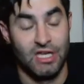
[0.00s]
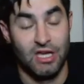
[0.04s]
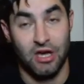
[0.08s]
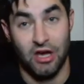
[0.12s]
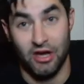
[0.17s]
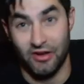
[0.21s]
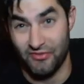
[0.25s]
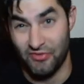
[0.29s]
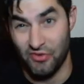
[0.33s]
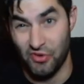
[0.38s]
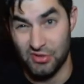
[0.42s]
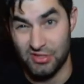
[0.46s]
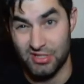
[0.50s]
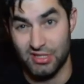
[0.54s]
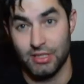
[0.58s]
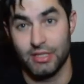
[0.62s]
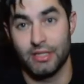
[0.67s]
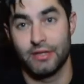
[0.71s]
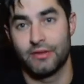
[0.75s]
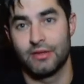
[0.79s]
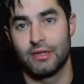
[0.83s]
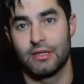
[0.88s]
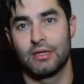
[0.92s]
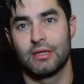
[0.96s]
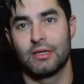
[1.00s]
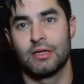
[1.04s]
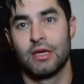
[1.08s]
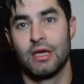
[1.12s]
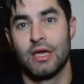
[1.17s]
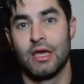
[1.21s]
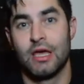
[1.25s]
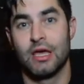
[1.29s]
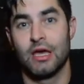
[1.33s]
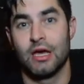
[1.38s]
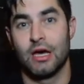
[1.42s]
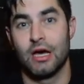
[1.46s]
unfortunately, the
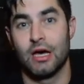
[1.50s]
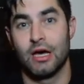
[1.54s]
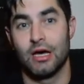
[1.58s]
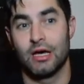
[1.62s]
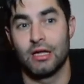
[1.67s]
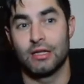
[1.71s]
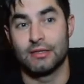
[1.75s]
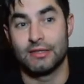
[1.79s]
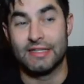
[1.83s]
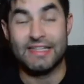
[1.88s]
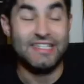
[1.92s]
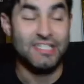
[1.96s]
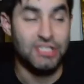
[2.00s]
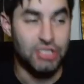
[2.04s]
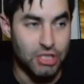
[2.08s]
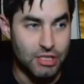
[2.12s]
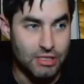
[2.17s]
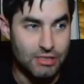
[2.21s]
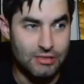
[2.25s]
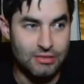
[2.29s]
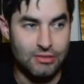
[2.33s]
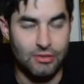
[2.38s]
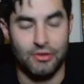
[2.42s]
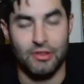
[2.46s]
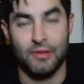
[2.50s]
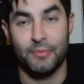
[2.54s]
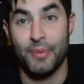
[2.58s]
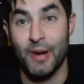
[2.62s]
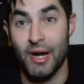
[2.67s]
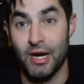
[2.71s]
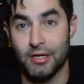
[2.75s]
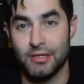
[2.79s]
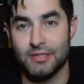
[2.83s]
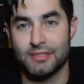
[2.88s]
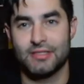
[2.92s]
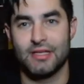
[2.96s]
leeches or the
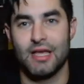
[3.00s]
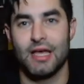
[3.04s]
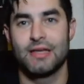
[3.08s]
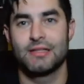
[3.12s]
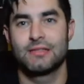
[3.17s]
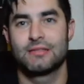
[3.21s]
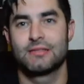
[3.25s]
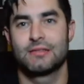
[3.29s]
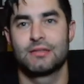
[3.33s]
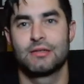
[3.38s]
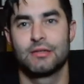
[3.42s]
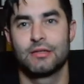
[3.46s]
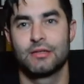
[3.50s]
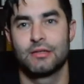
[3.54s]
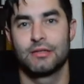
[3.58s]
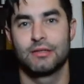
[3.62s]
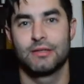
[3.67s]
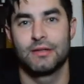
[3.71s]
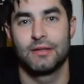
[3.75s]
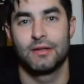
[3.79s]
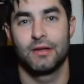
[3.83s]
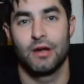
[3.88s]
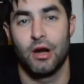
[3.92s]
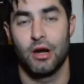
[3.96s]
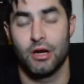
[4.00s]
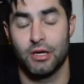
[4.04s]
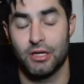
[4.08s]
parasites that our